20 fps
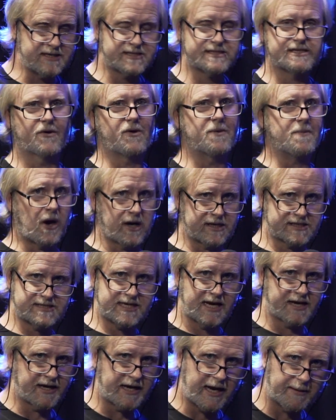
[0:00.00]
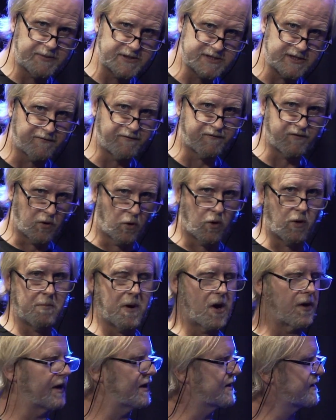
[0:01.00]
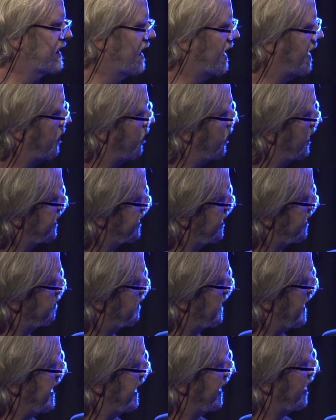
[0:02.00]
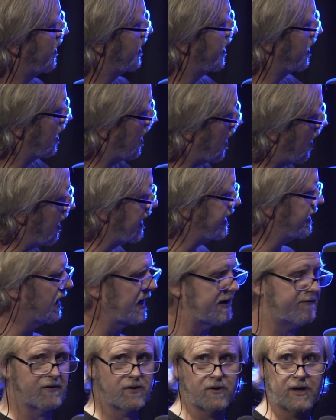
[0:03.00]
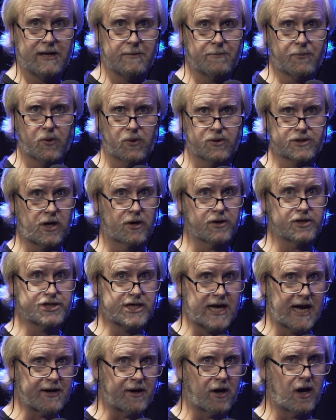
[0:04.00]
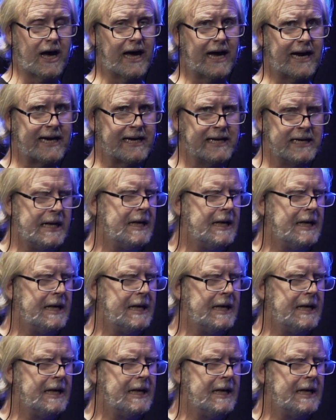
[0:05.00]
So we might set it up as a floor monitor with it being on a line level input on channel A.